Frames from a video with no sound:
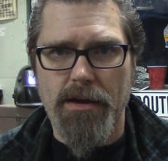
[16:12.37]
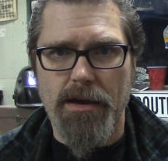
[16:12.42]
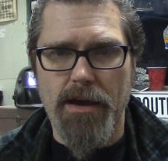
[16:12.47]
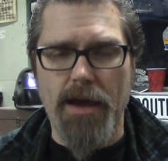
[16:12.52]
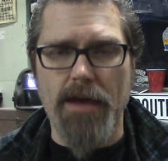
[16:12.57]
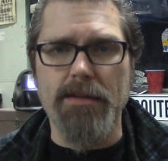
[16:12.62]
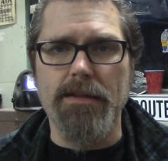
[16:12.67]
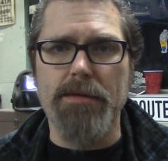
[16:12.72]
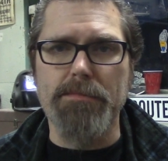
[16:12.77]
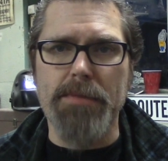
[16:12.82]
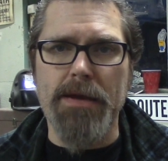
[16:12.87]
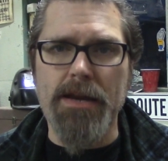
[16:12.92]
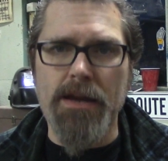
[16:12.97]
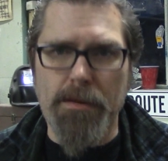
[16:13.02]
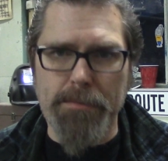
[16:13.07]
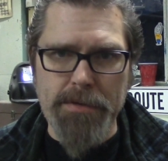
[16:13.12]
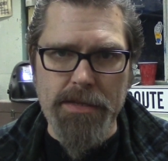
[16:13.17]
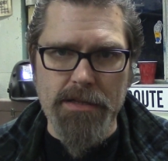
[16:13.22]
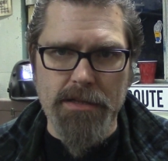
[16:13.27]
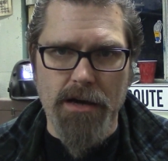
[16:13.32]
And it may
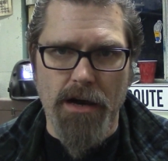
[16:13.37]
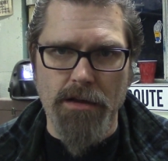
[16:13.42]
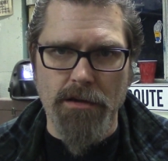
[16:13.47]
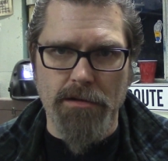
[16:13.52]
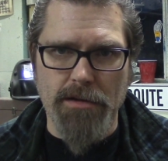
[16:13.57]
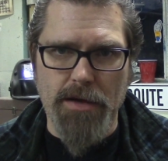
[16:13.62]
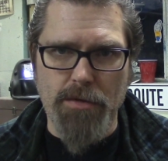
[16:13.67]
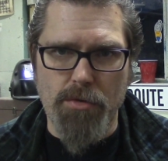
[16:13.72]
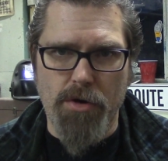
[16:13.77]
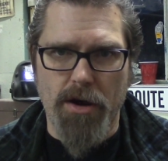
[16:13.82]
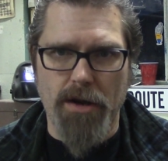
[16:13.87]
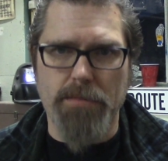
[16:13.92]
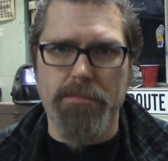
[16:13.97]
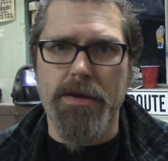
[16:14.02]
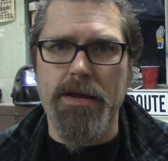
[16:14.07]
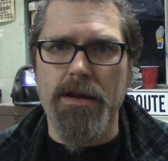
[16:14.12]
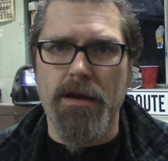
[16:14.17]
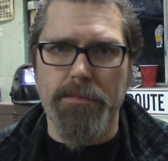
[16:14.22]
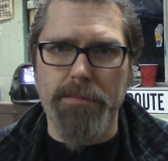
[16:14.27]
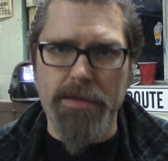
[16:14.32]
not be the color they want. It
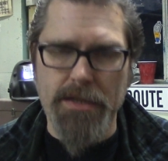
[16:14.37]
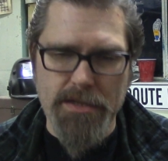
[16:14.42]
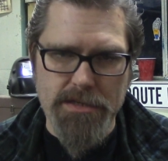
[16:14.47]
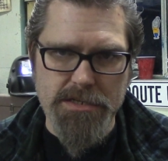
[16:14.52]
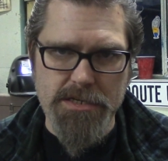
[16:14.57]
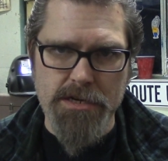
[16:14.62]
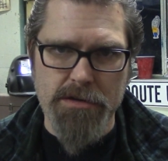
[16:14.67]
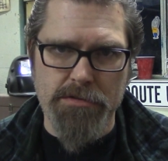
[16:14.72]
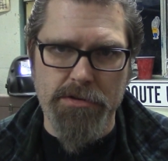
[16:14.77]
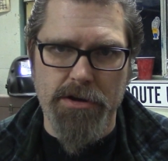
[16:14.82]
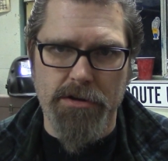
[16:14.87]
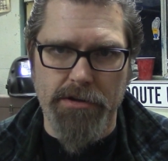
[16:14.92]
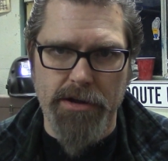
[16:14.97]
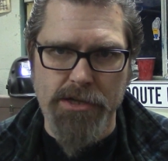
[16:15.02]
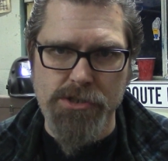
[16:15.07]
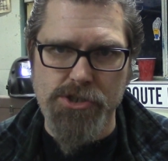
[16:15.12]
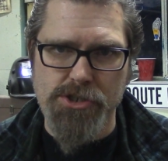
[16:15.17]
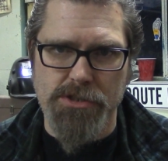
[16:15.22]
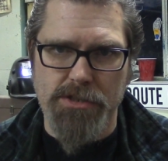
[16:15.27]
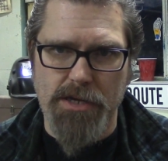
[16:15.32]
may not be the interior or
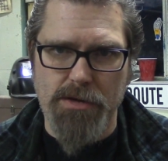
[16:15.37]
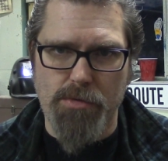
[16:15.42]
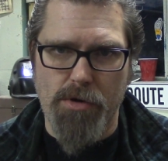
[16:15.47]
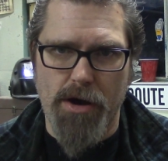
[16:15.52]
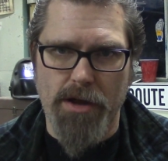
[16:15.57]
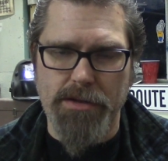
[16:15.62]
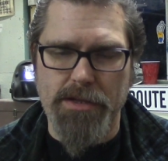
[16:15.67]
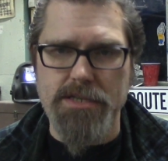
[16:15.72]
engine they want.